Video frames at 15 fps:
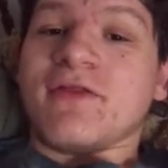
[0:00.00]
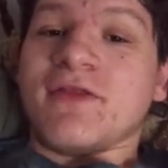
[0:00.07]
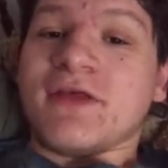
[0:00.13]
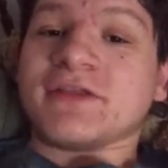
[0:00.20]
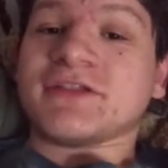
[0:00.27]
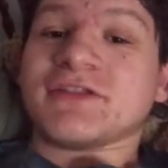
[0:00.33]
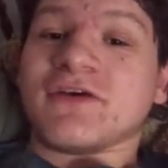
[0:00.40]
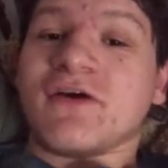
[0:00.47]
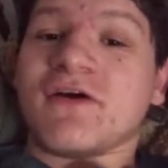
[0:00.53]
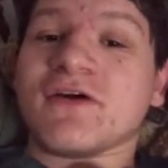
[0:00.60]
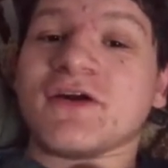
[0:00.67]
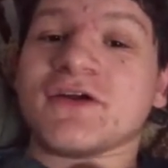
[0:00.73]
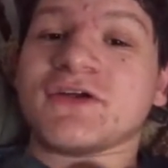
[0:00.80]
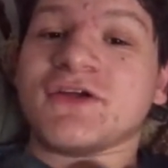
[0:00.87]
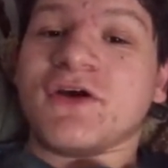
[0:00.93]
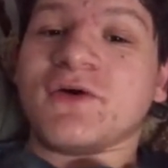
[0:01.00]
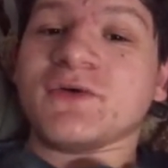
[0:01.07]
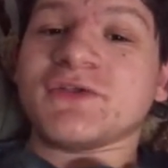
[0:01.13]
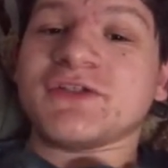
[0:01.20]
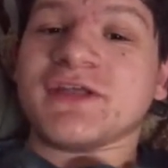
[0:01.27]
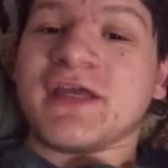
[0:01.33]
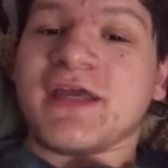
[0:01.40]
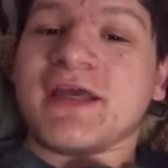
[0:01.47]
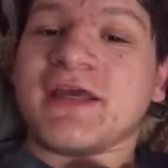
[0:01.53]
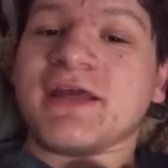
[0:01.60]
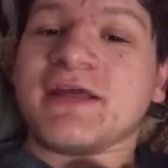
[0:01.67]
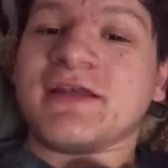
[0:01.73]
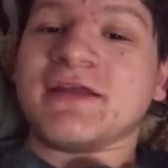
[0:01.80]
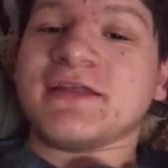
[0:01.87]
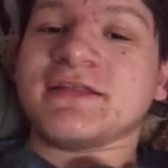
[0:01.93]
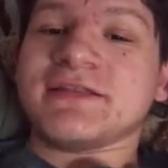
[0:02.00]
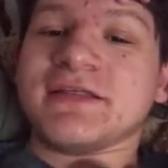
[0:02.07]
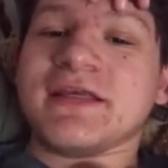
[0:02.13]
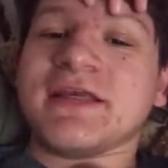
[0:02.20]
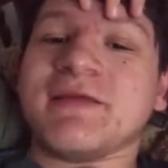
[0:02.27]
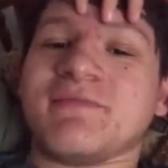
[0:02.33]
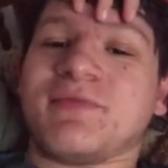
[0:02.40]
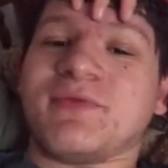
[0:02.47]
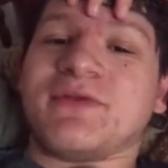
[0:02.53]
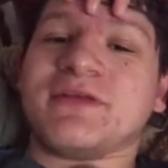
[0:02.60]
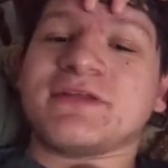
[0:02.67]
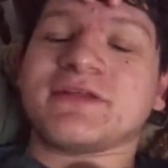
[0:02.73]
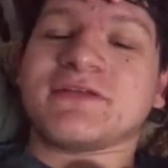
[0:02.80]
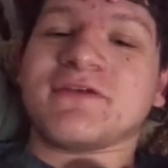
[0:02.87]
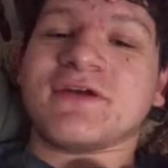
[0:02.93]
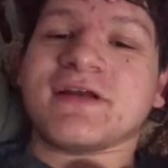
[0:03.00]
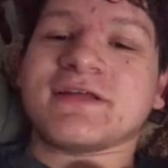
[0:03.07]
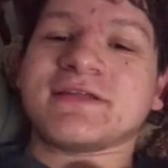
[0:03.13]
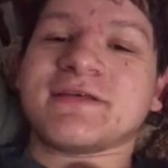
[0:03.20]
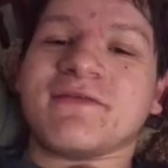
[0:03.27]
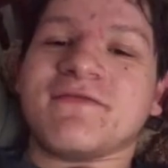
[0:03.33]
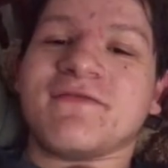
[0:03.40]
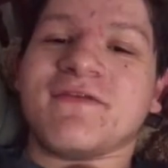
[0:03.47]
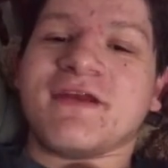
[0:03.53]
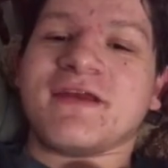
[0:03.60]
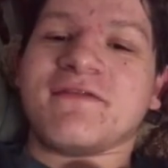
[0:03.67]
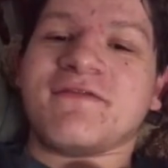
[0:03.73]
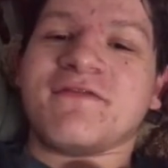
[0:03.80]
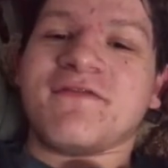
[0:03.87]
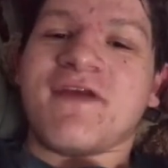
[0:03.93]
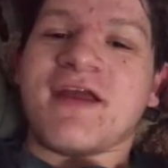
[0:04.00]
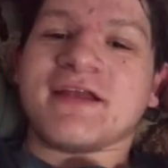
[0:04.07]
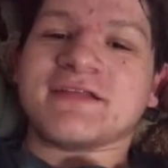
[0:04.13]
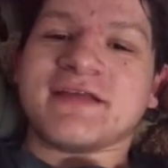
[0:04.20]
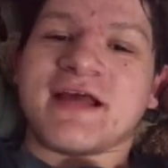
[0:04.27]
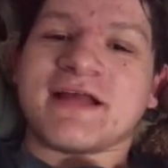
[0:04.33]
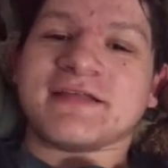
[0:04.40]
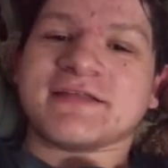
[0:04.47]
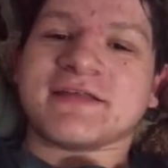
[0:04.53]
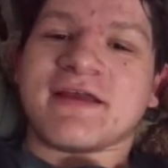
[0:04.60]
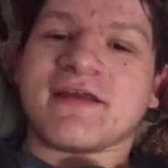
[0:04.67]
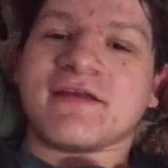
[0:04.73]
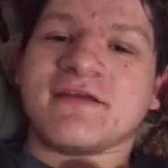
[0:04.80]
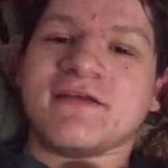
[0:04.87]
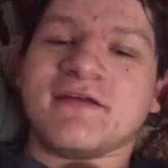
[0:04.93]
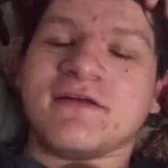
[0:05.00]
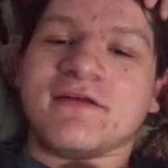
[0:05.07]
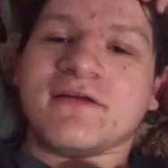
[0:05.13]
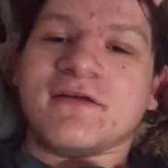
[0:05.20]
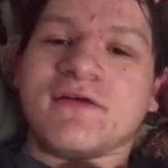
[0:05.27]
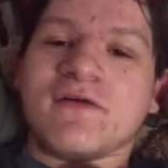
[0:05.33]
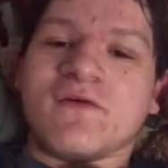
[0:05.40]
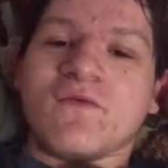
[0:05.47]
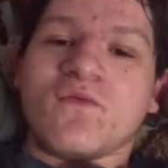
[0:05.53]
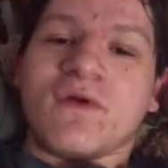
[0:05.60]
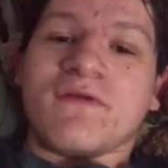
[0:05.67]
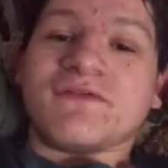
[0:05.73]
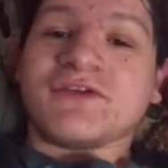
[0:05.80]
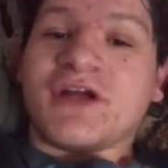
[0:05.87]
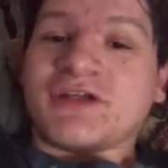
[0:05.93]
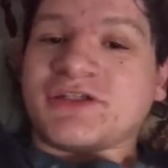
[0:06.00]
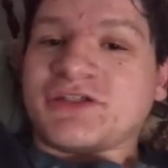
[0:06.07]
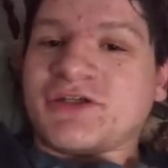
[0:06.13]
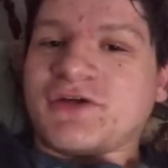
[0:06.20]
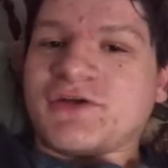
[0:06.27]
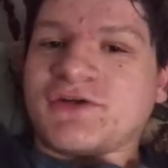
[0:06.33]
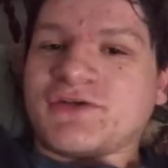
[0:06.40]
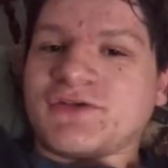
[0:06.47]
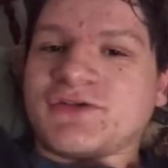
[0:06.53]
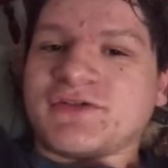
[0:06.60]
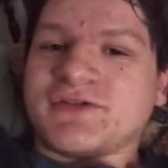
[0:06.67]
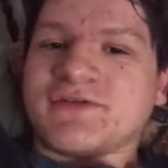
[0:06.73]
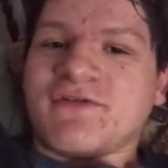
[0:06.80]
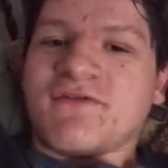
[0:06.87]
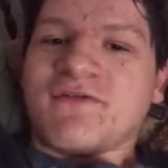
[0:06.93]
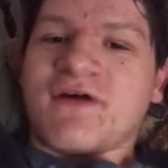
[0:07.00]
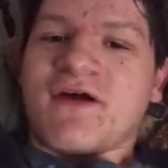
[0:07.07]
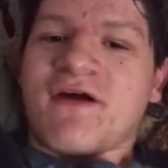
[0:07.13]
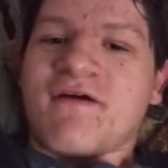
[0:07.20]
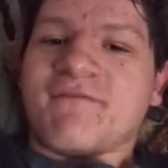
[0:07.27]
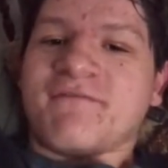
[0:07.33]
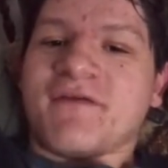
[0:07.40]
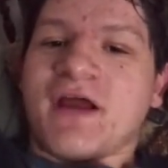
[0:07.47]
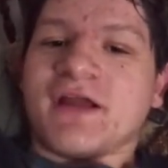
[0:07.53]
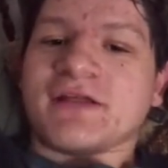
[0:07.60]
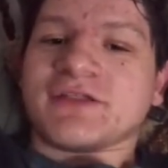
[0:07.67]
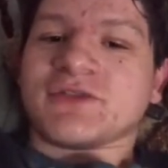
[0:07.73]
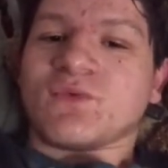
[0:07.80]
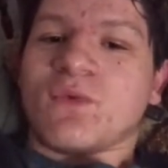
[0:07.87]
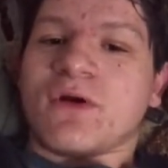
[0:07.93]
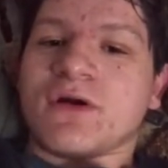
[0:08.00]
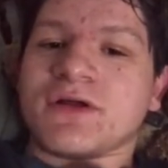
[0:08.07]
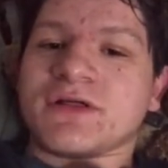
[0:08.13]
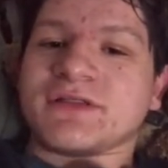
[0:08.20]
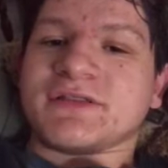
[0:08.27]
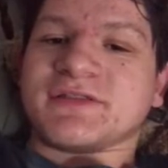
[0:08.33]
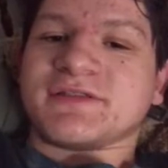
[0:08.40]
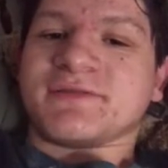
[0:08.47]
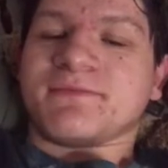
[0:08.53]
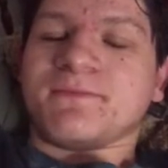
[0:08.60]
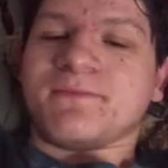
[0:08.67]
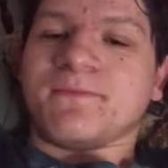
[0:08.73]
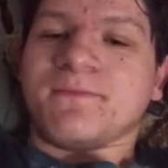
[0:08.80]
This song goes in deep. This song is freaking fantastic. One of Josh Turner's uh, finest works.